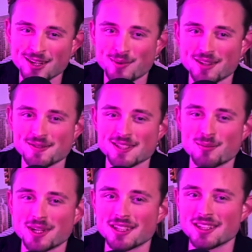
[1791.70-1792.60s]
But if
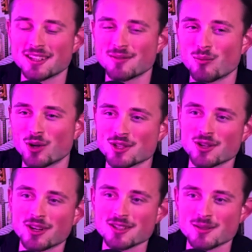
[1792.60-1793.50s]
somebody more
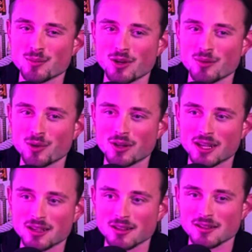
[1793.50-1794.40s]
talks about
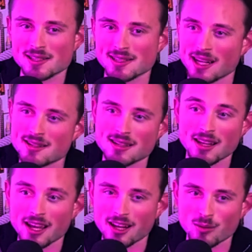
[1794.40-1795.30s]
like a sexy
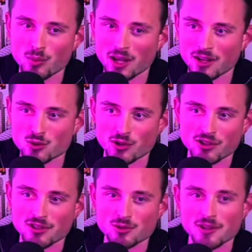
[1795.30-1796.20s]
landing page where you
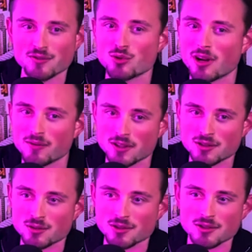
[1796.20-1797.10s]
can drive traffic
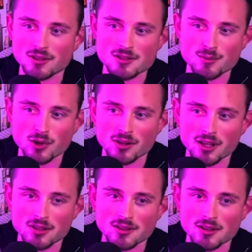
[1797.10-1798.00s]
to, or talks about
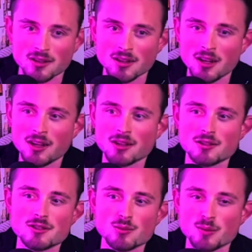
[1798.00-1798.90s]
like the
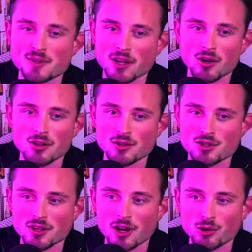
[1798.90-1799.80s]
consumer
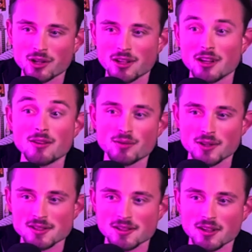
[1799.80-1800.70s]
psychology and how you can
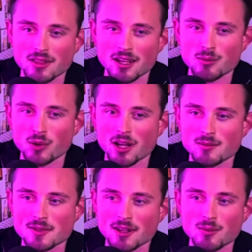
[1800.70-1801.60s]
influence that, then it
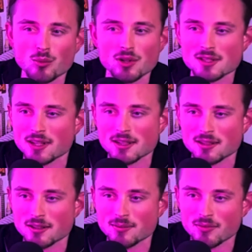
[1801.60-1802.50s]
becomes like more
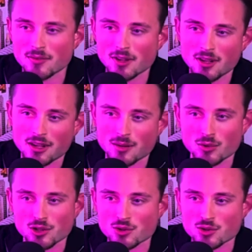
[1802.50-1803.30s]
sexy and more